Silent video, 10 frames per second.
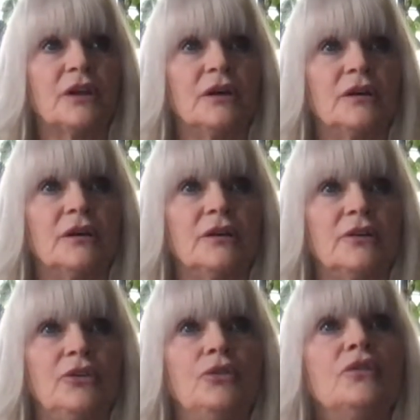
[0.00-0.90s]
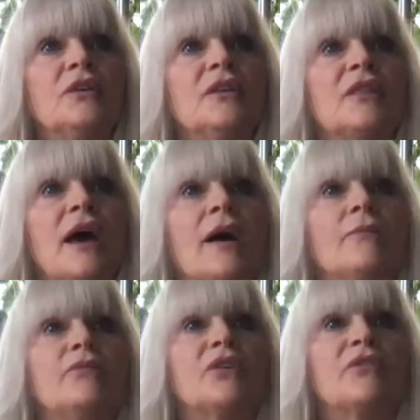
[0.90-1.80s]
uh, uh, using
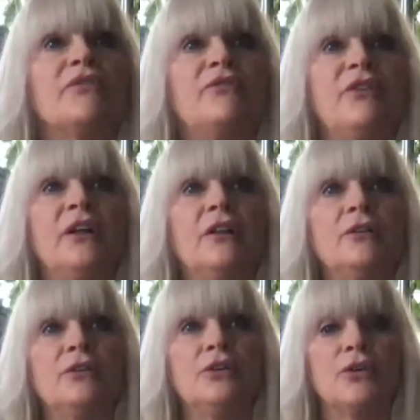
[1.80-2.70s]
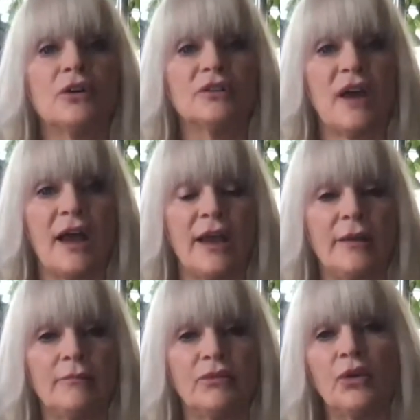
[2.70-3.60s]
them to fill your
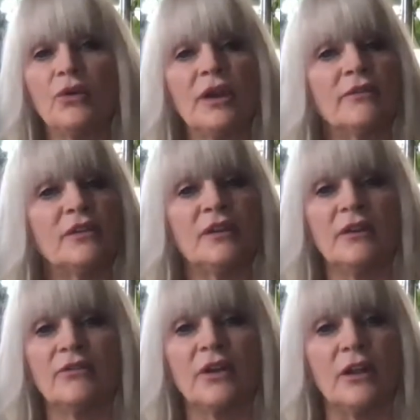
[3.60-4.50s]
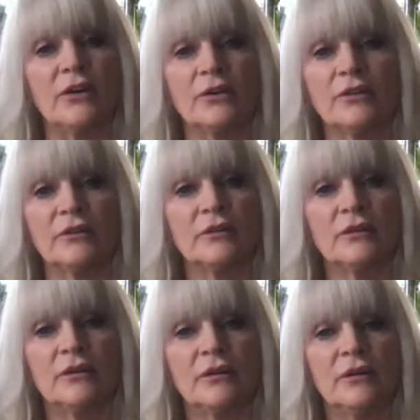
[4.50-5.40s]
time don't have seat fillers
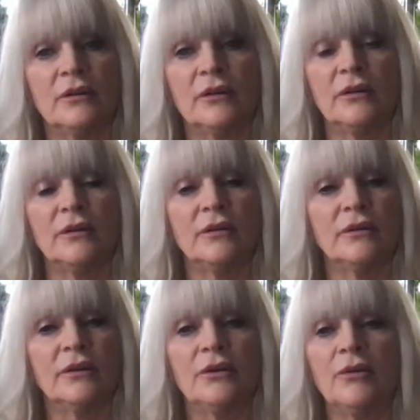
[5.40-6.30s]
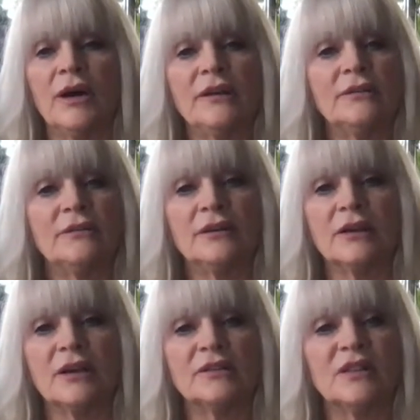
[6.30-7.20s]
you know what
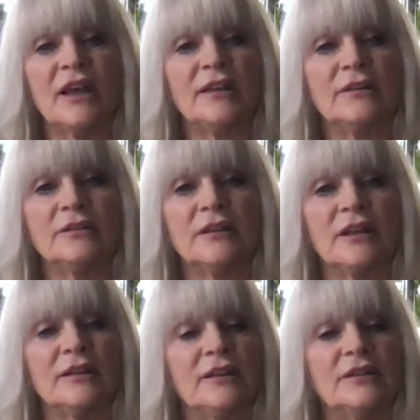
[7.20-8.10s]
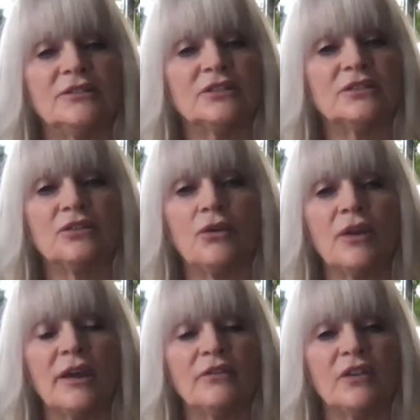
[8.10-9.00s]
because then just don't
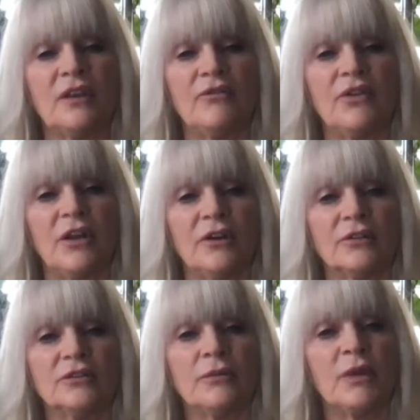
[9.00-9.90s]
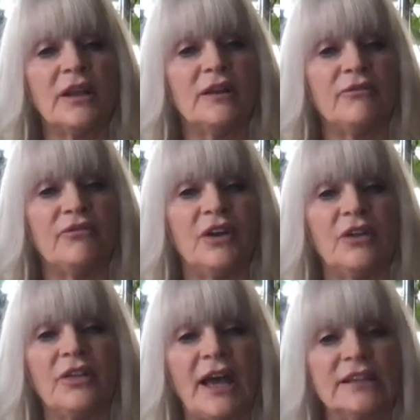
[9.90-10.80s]
have seat fillers somebody to fill
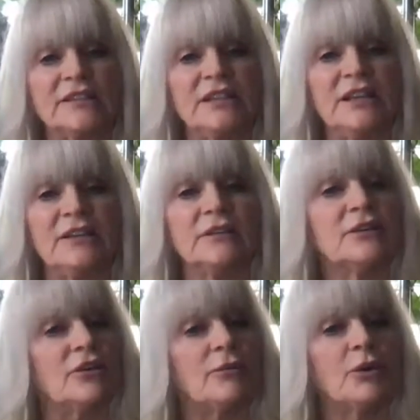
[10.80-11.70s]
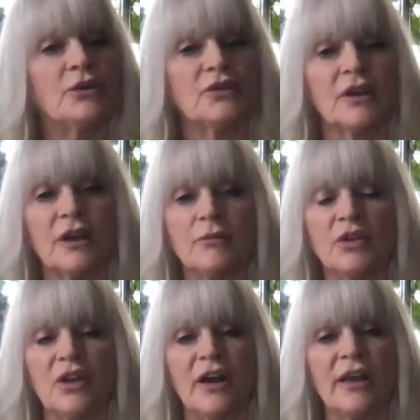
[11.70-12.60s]
that seat until the person comes
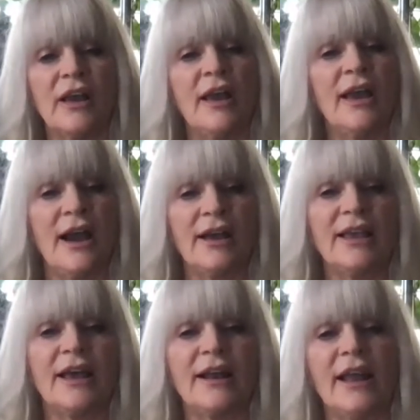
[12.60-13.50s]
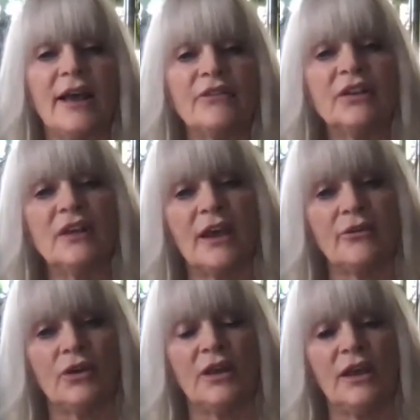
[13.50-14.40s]
along again have
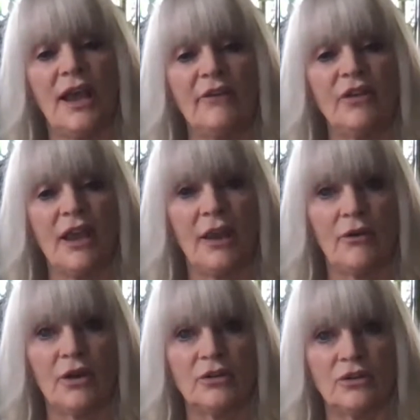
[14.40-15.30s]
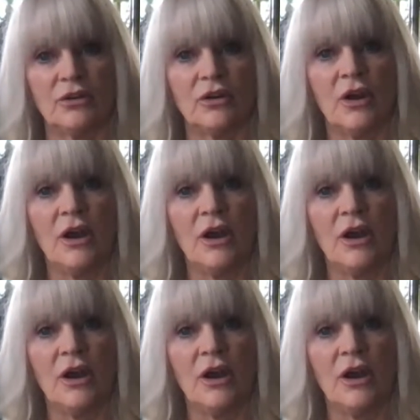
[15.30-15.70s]
integrity have character